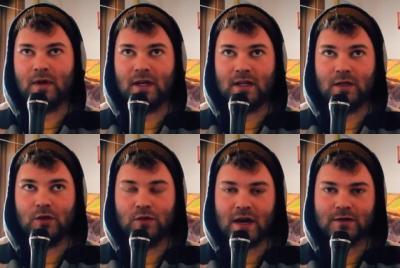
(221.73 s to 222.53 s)
in
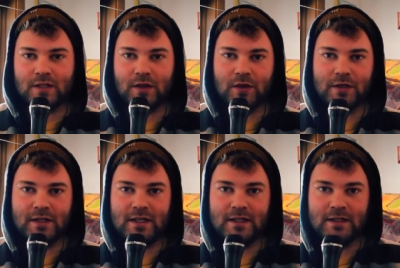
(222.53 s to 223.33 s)

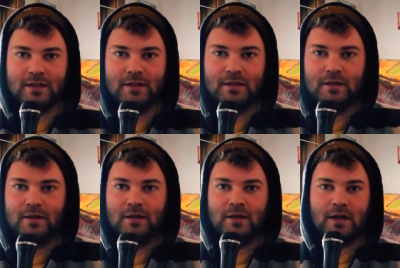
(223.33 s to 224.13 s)
2013.
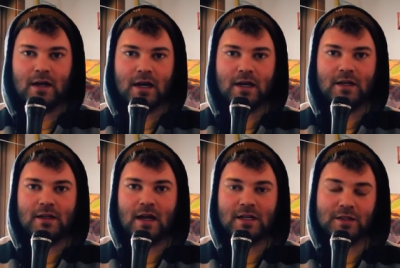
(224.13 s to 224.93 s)

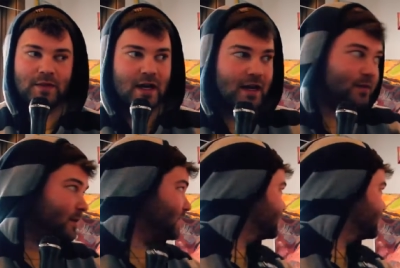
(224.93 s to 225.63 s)
Actually behind me,